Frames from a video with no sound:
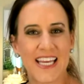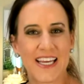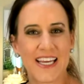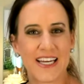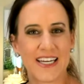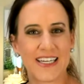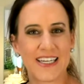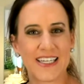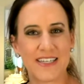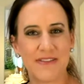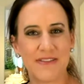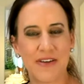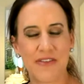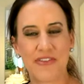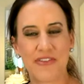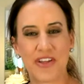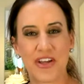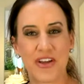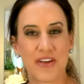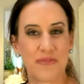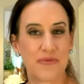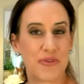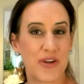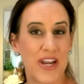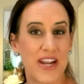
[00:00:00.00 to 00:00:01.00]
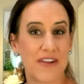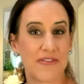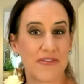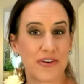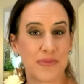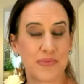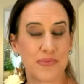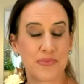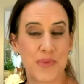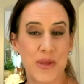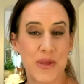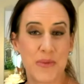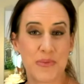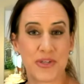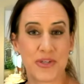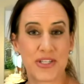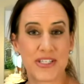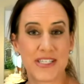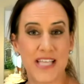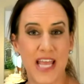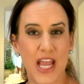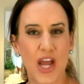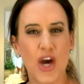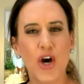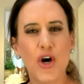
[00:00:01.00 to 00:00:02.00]
I feel like whenever people
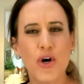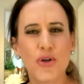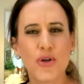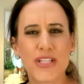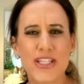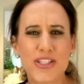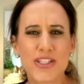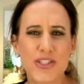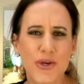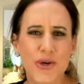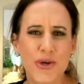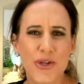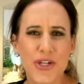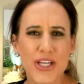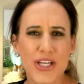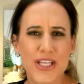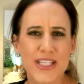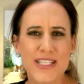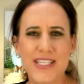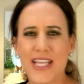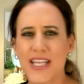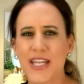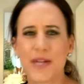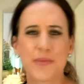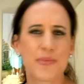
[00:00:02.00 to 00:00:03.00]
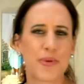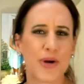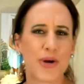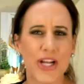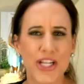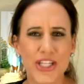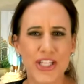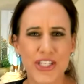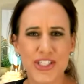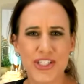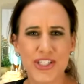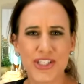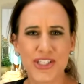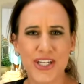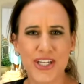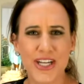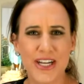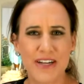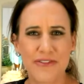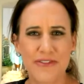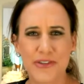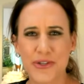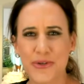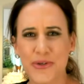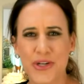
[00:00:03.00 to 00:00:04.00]
say, "Oh, let's go to Sunday Brunch,"
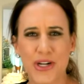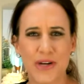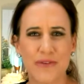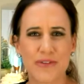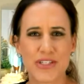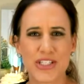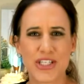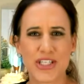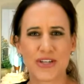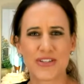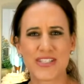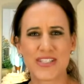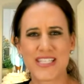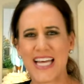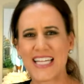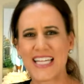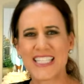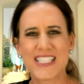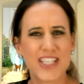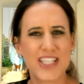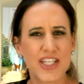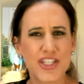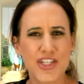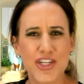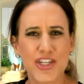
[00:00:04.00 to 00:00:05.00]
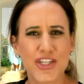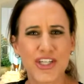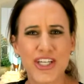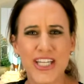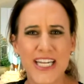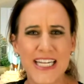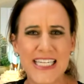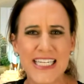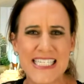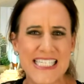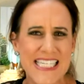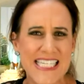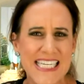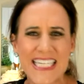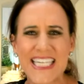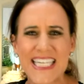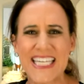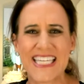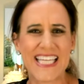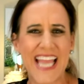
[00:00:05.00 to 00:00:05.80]
everyone always goes, "That's such a good idea.